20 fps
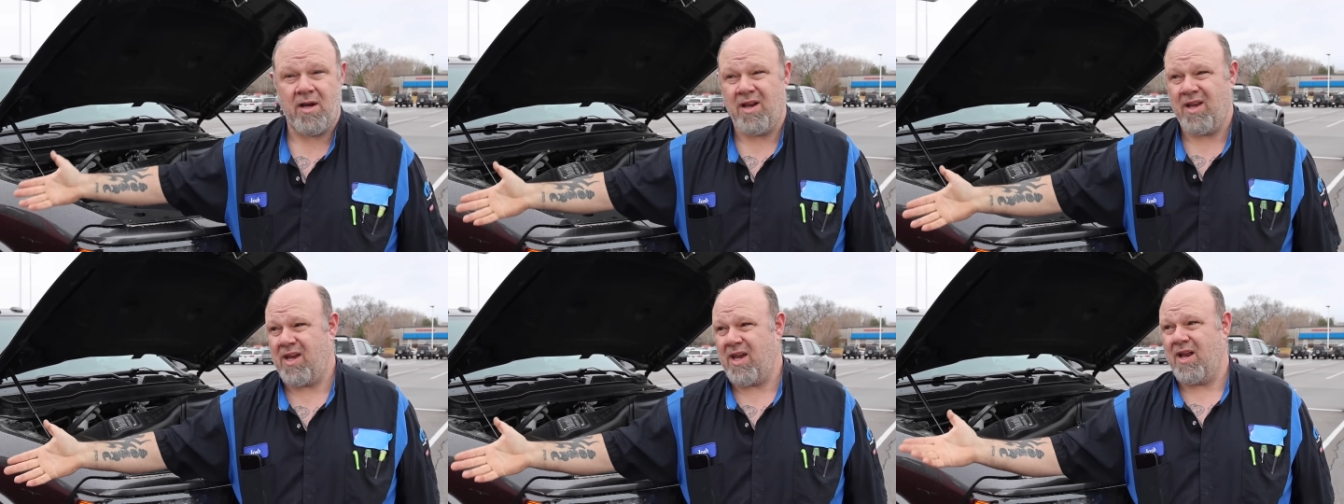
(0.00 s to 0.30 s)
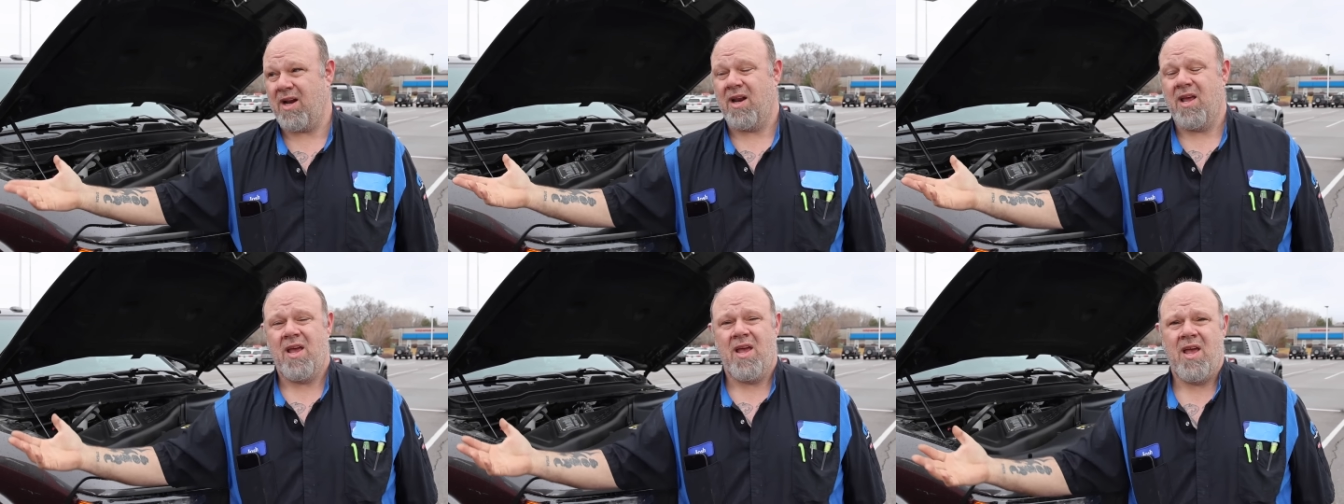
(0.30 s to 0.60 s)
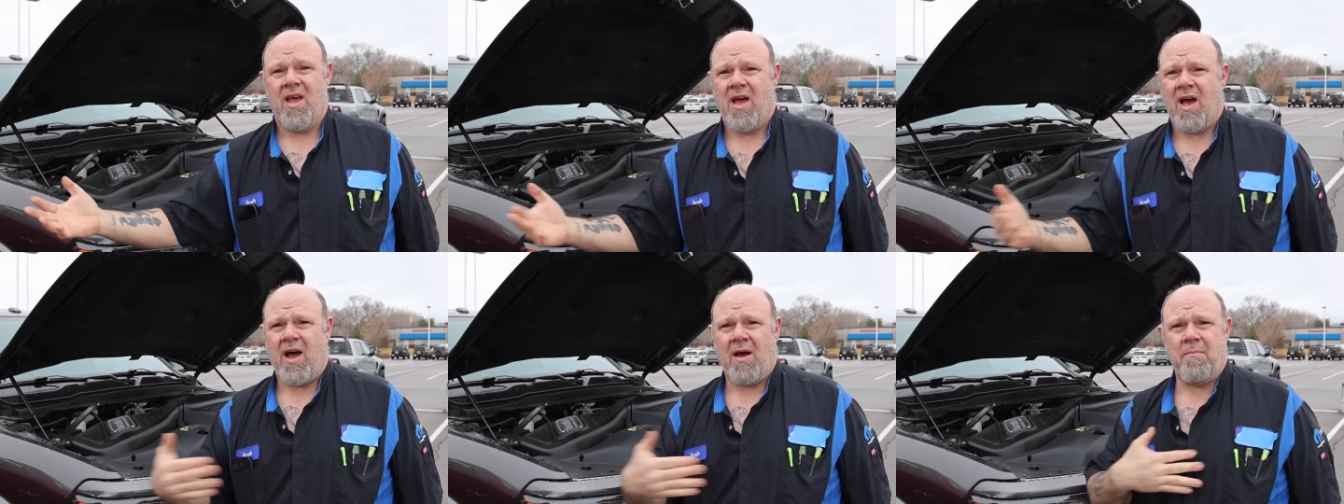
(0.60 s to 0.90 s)
Again,
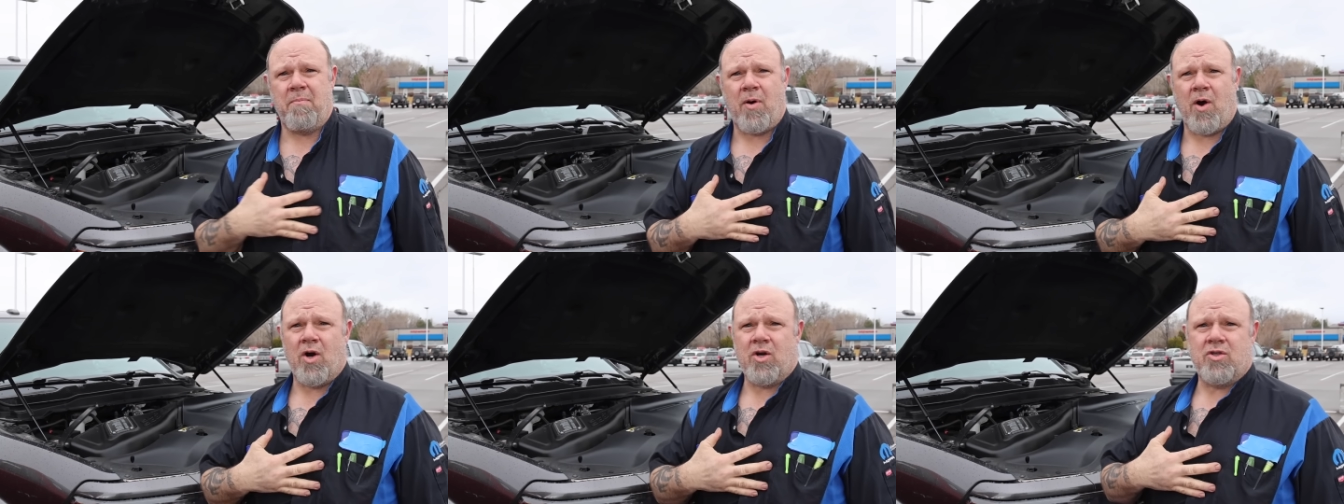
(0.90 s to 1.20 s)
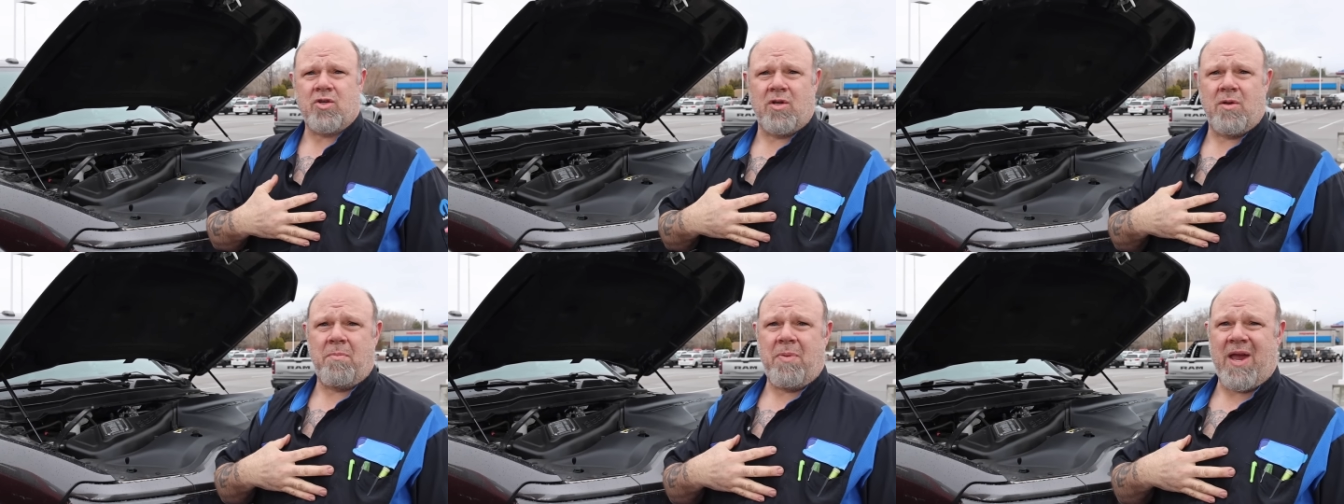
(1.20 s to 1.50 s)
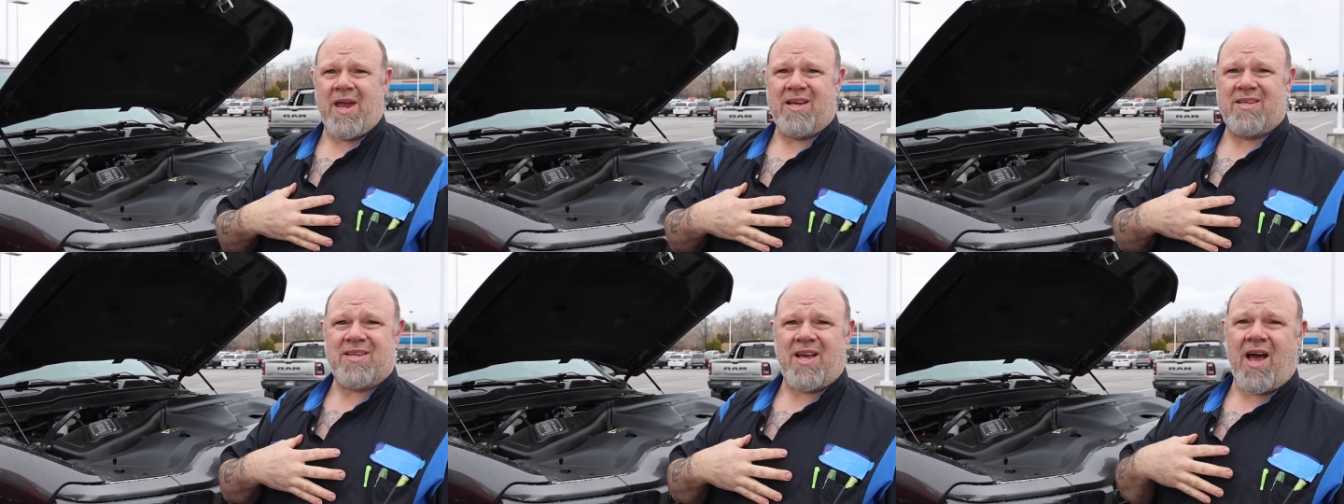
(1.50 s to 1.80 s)
I'm partial to
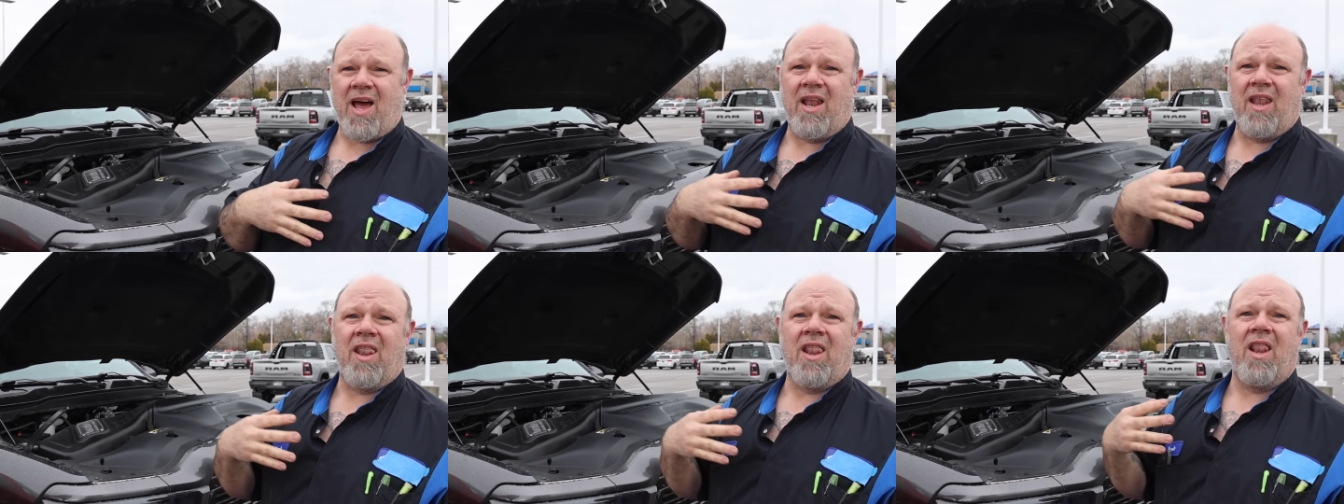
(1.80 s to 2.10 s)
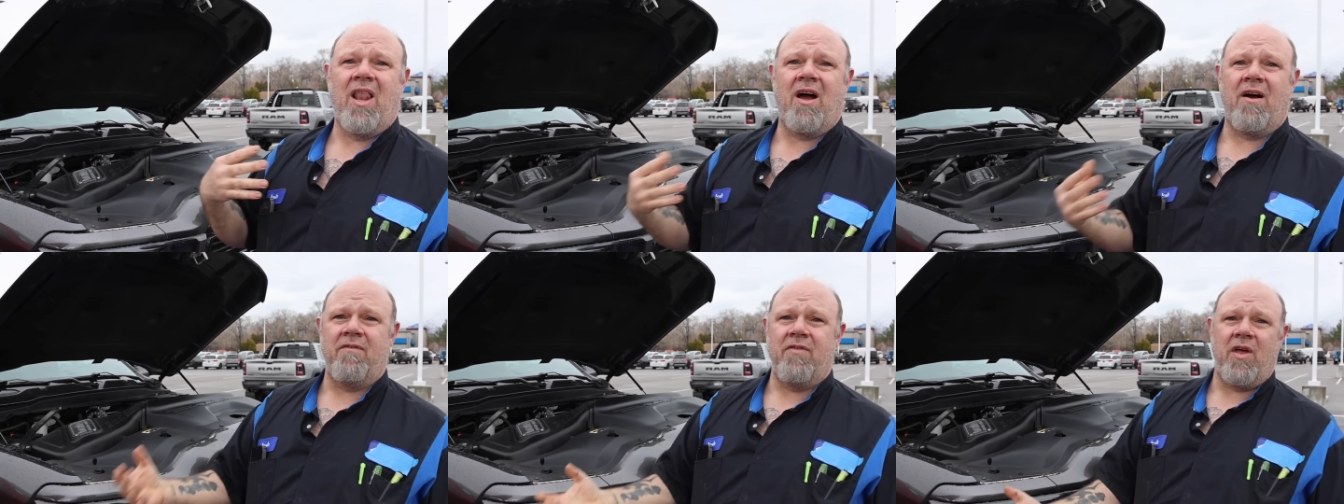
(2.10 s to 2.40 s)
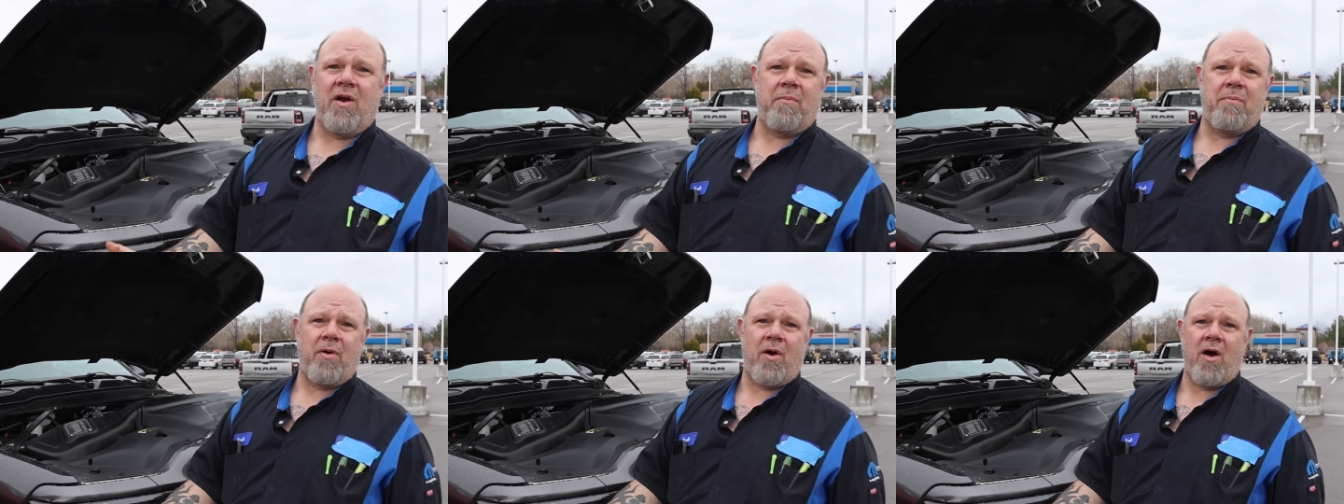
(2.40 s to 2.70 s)
Banks. I love
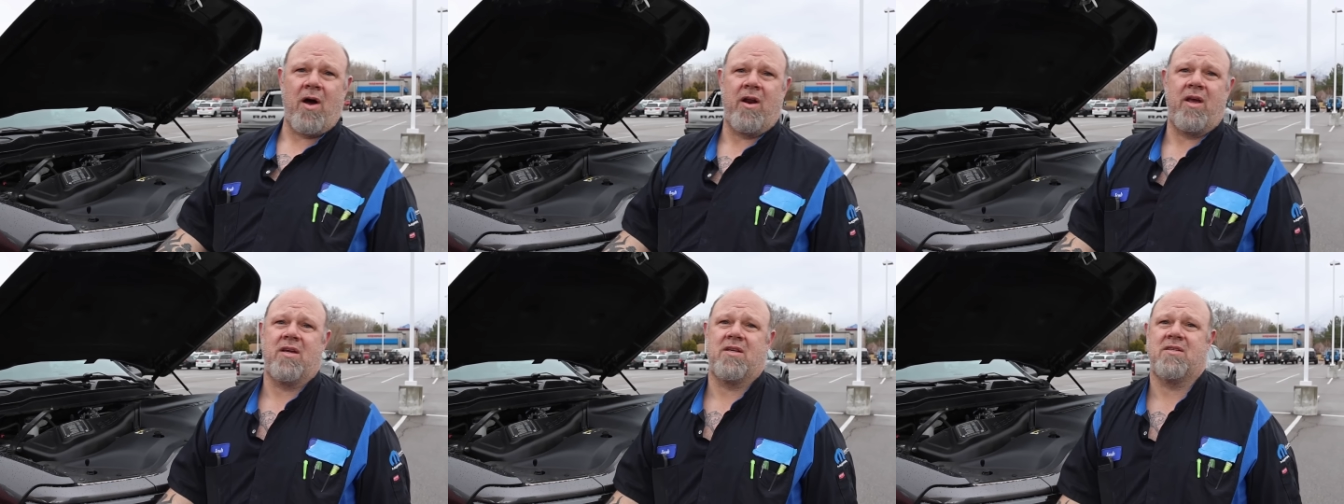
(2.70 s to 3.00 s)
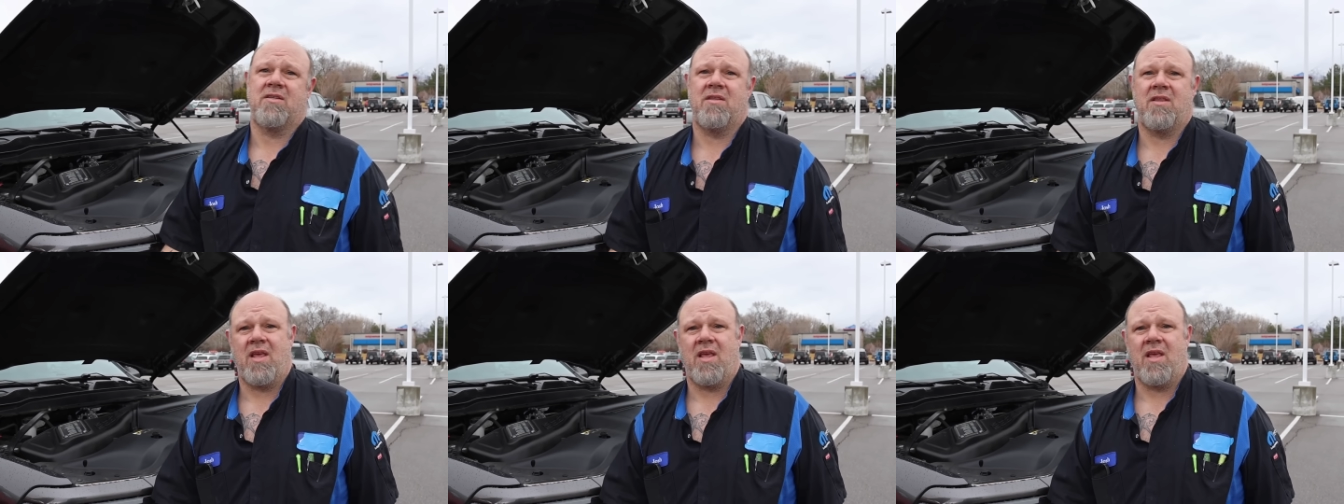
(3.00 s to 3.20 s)
their products.